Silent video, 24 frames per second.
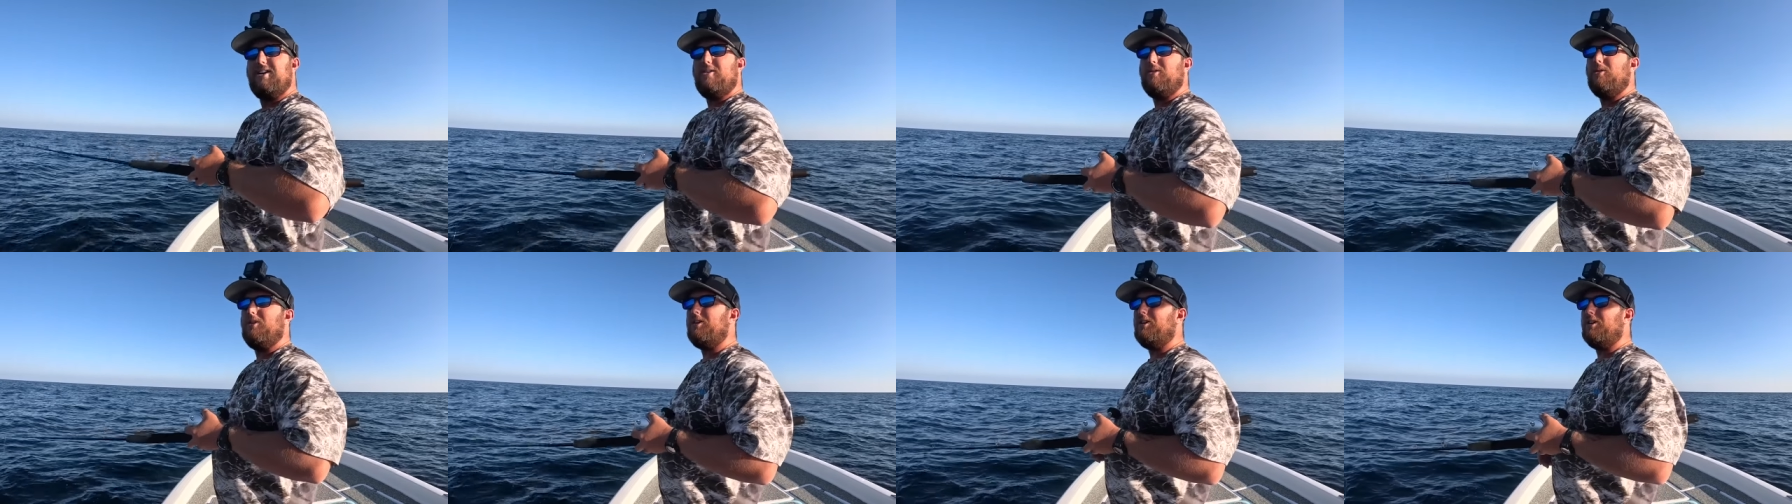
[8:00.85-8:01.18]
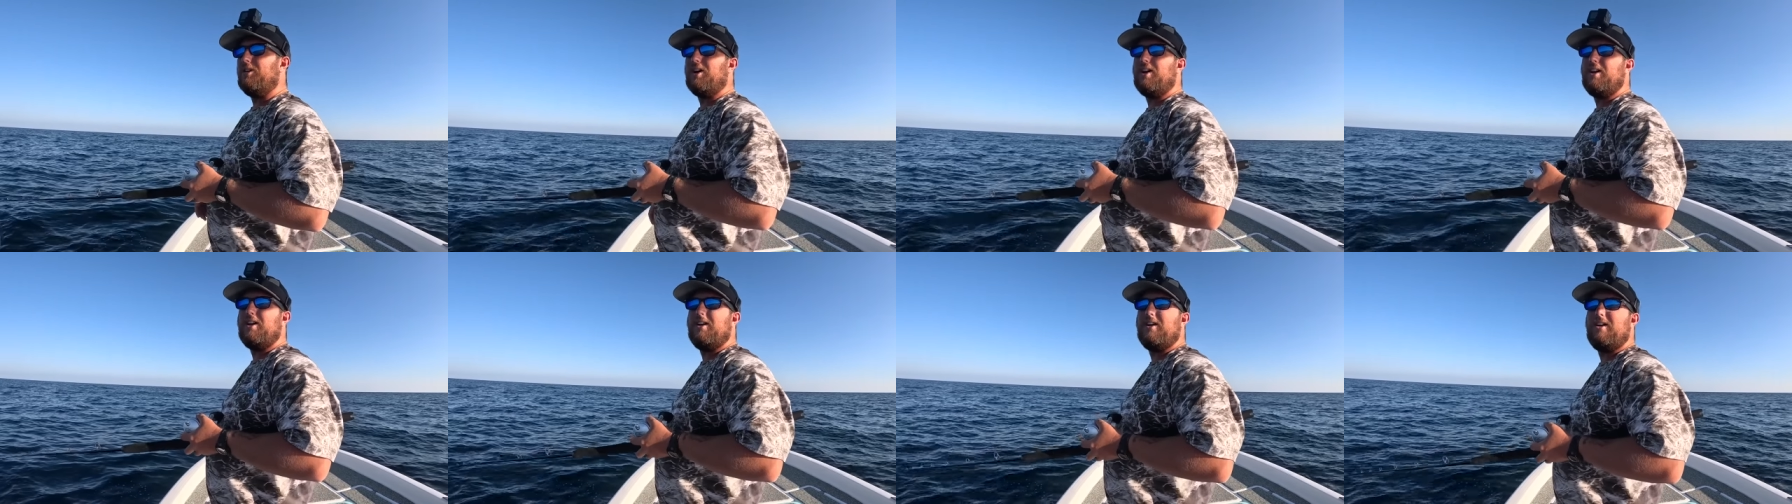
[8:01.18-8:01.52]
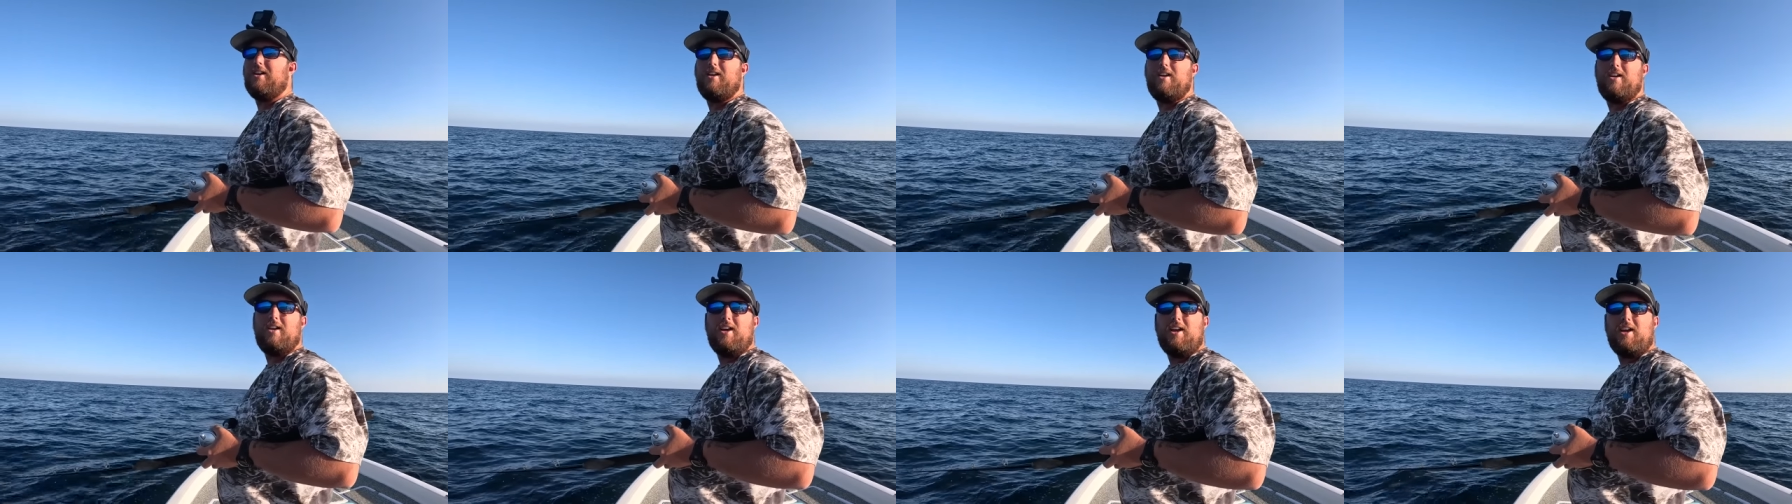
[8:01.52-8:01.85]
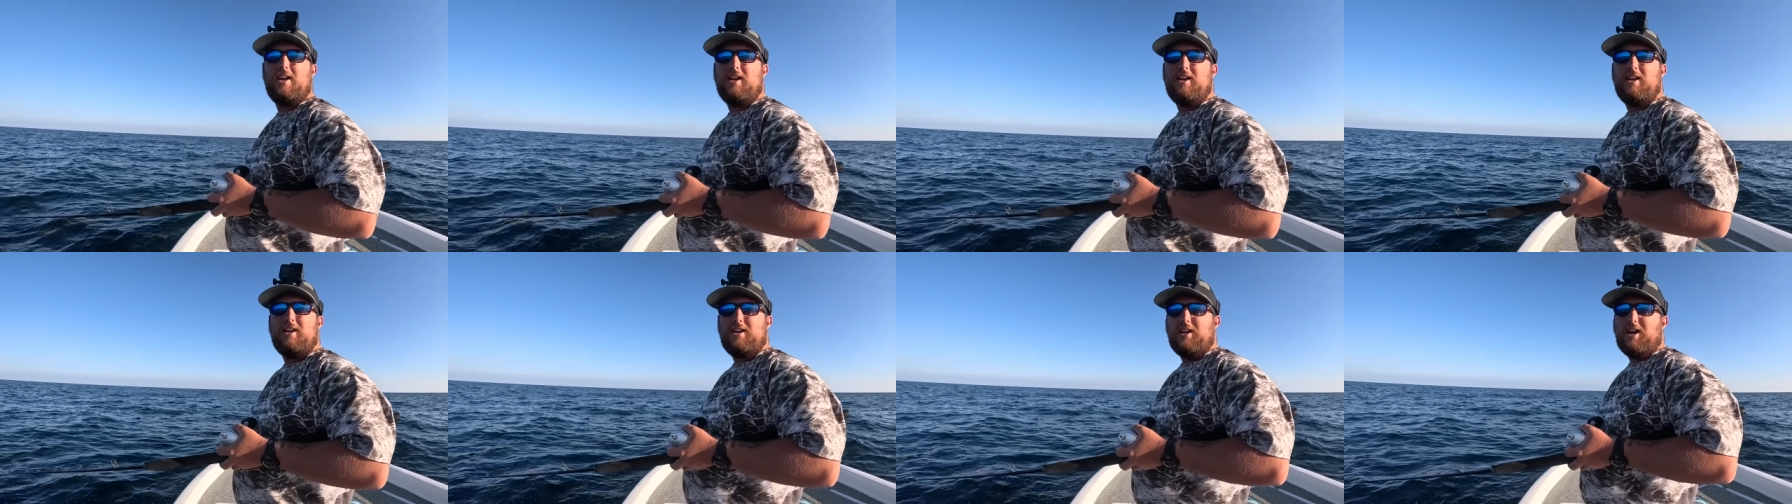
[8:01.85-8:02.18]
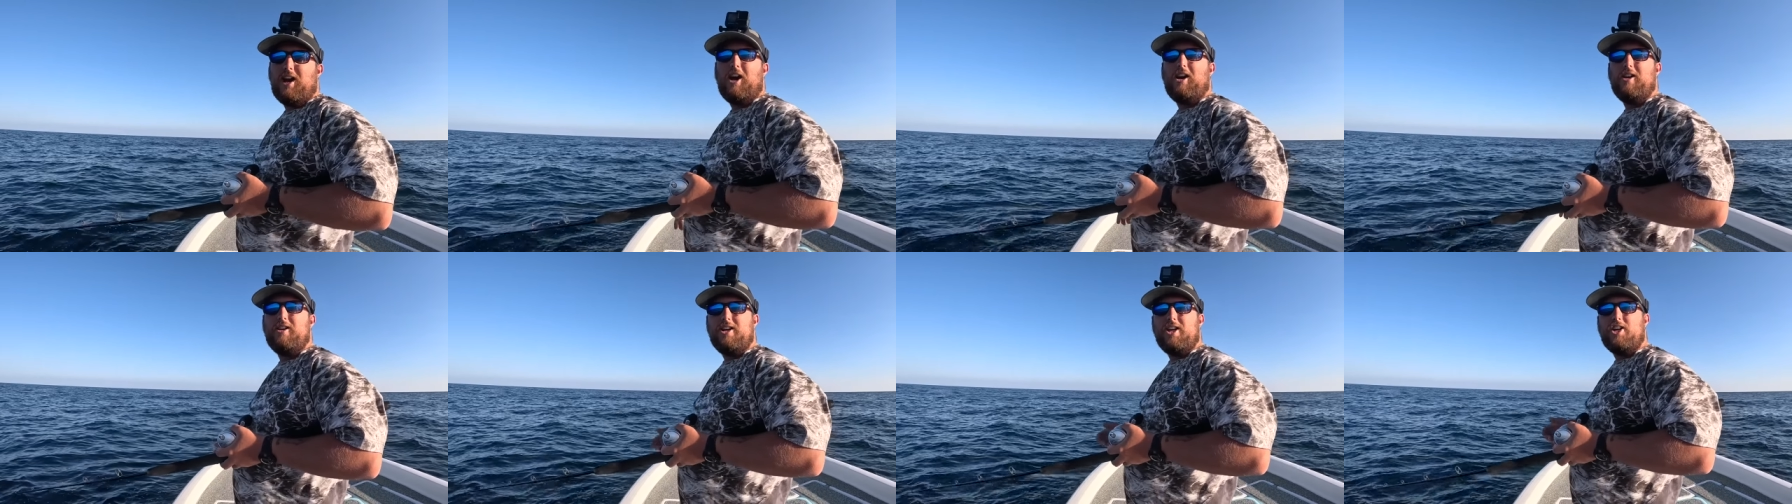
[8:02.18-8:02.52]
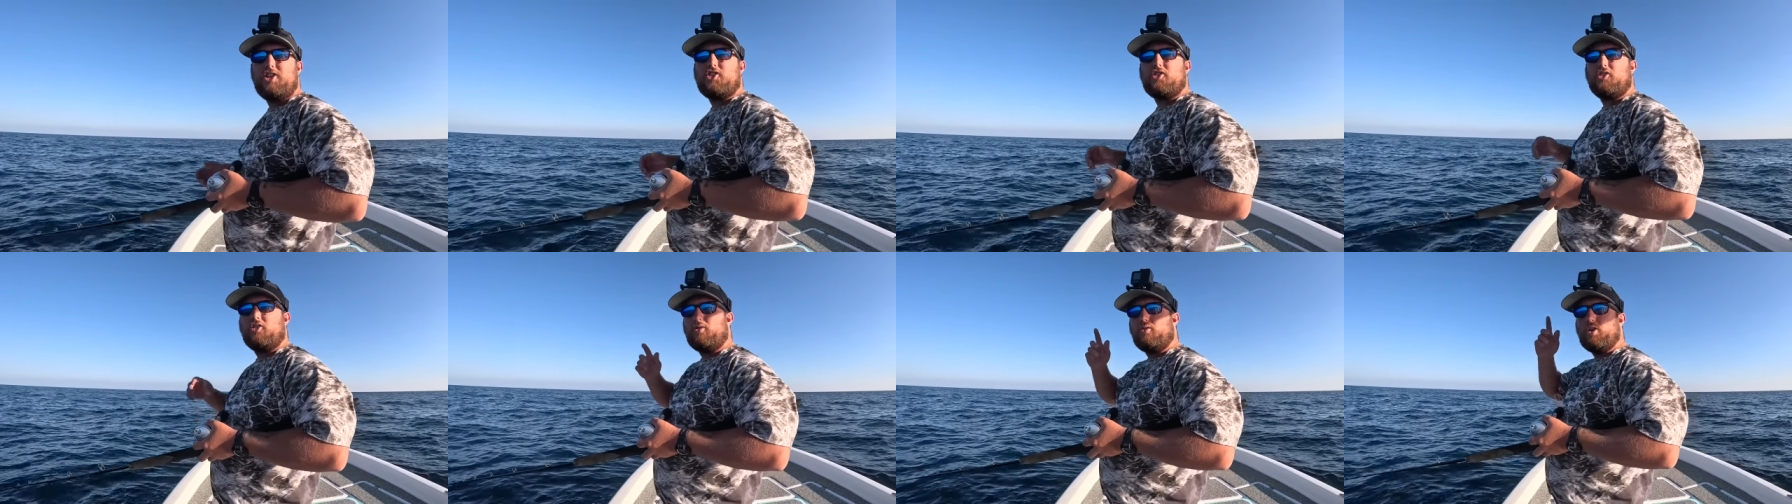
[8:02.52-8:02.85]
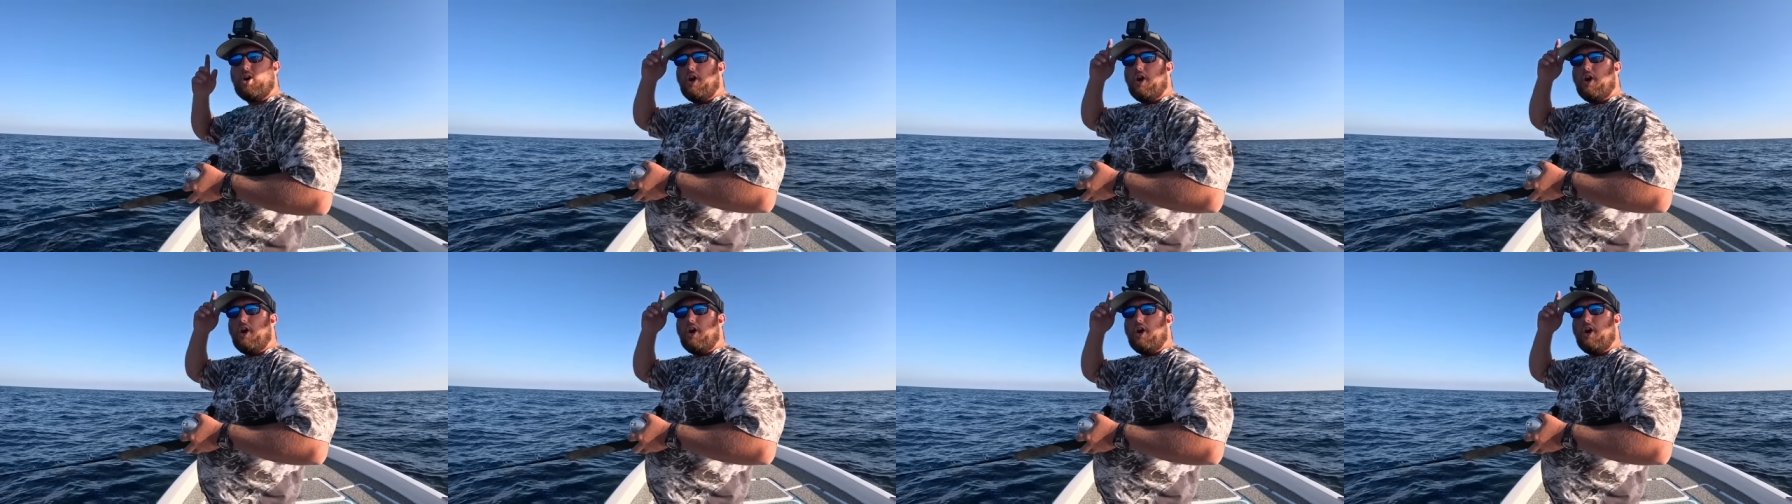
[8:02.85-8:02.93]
Woo! Our initial